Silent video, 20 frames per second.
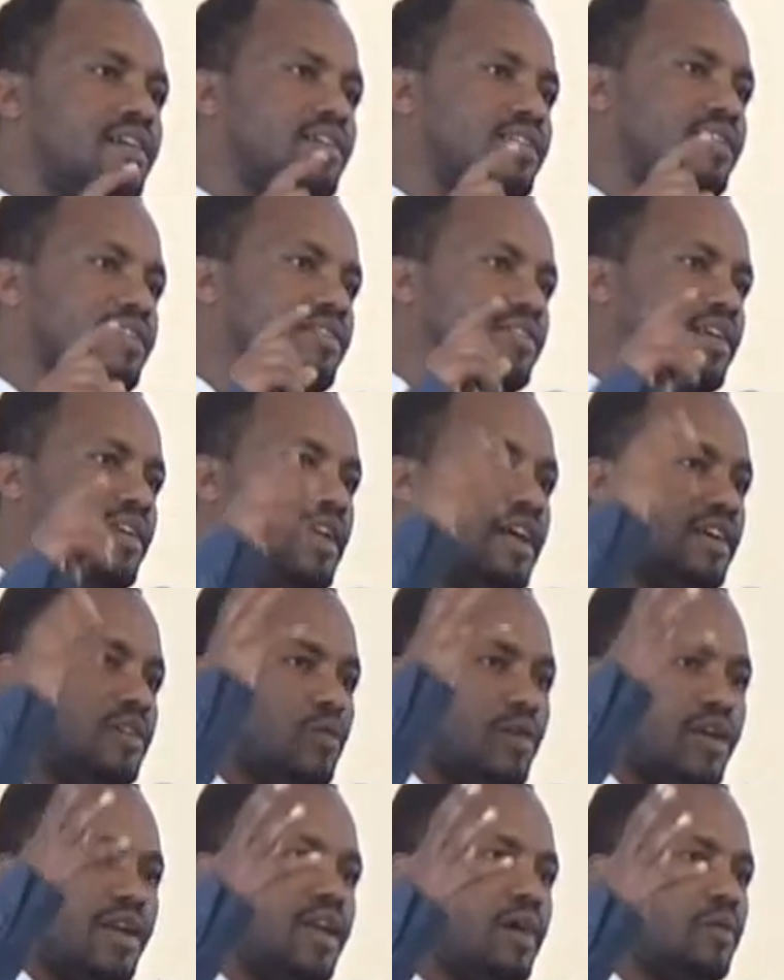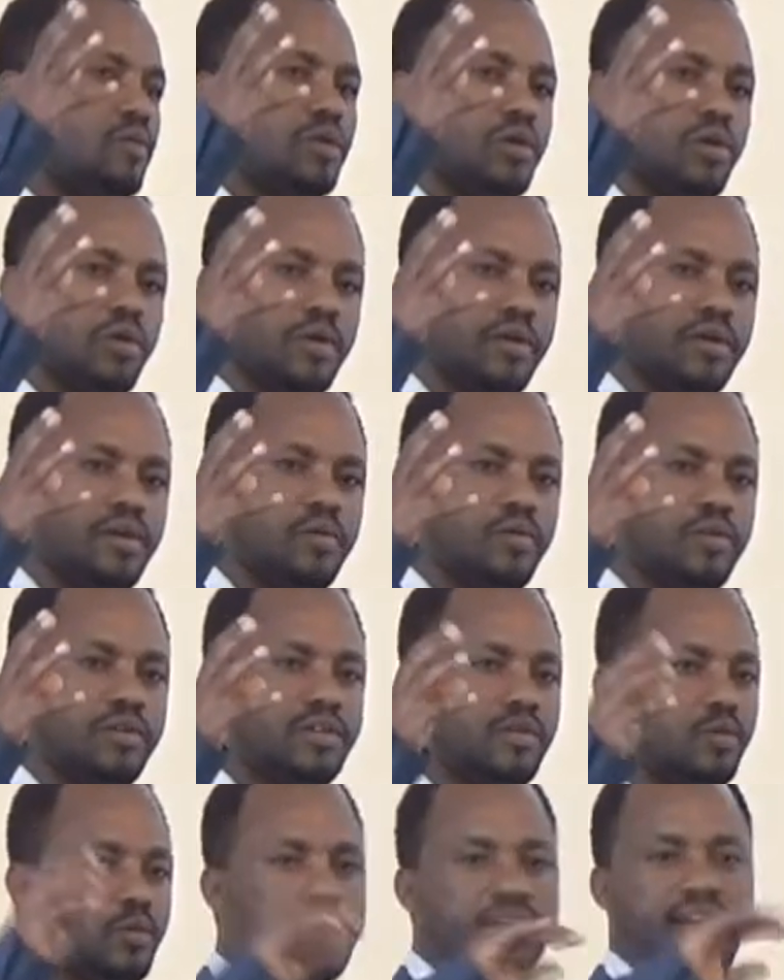the natural language query which
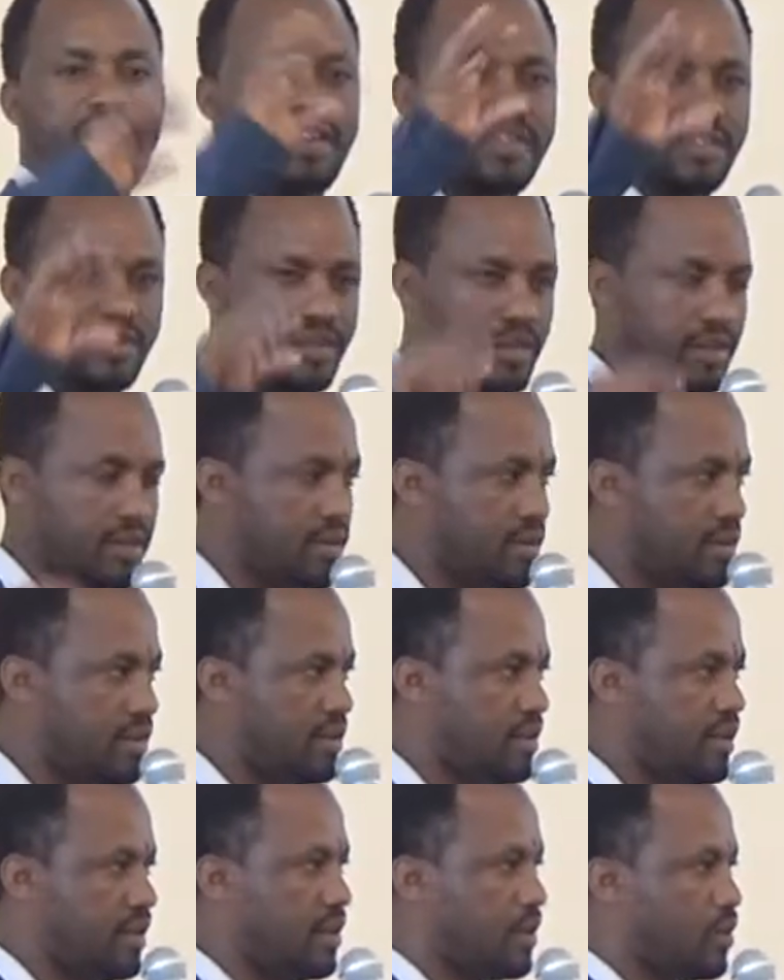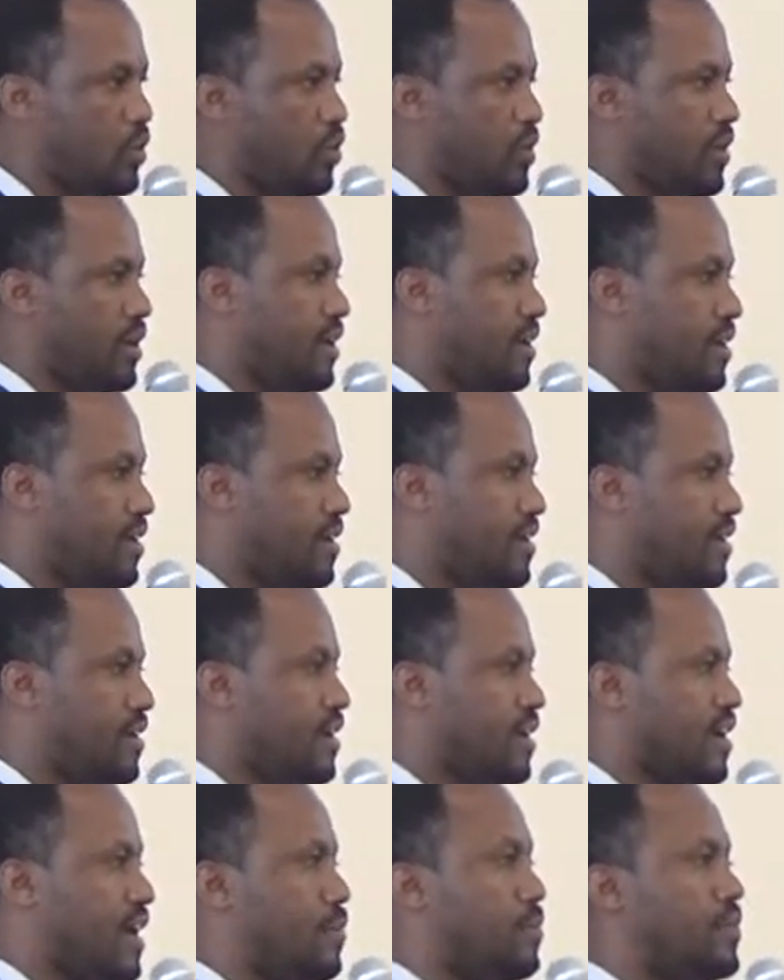we write in Google can be